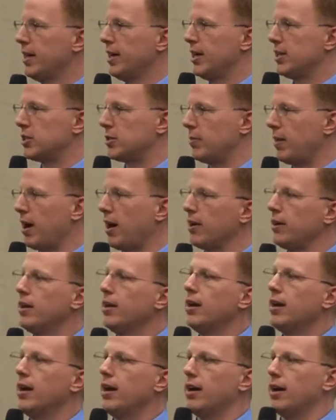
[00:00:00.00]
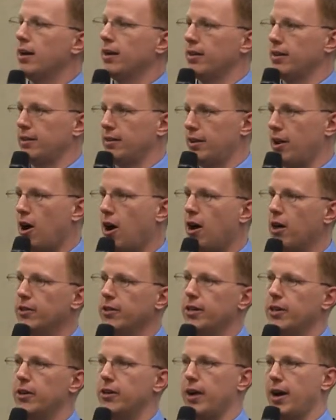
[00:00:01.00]
It's about all
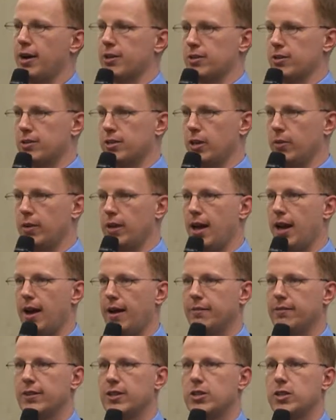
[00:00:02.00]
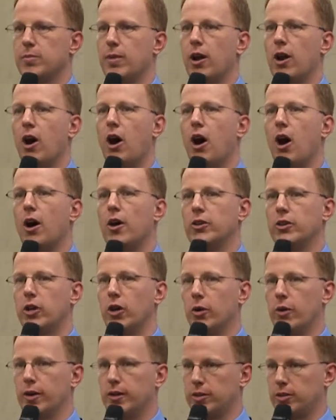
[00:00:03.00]
the interactions that we have. It's about
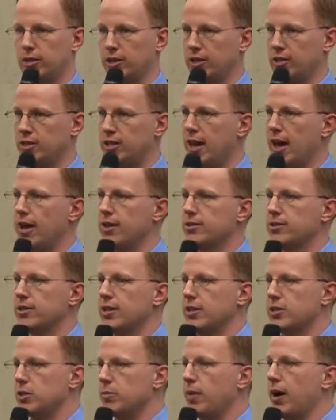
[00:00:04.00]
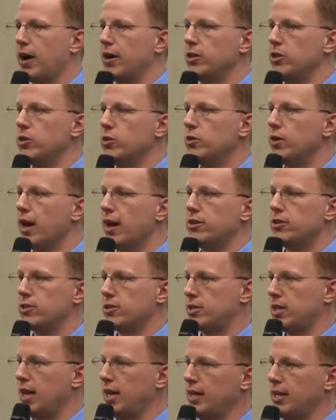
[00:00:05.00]
ongoing success. It's about you not
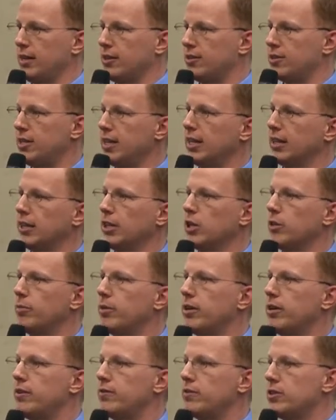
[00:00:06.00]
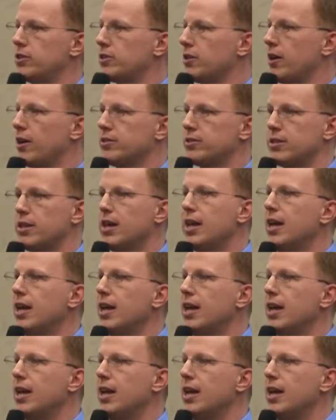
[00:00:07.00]
just taking and seeing a little bit of results.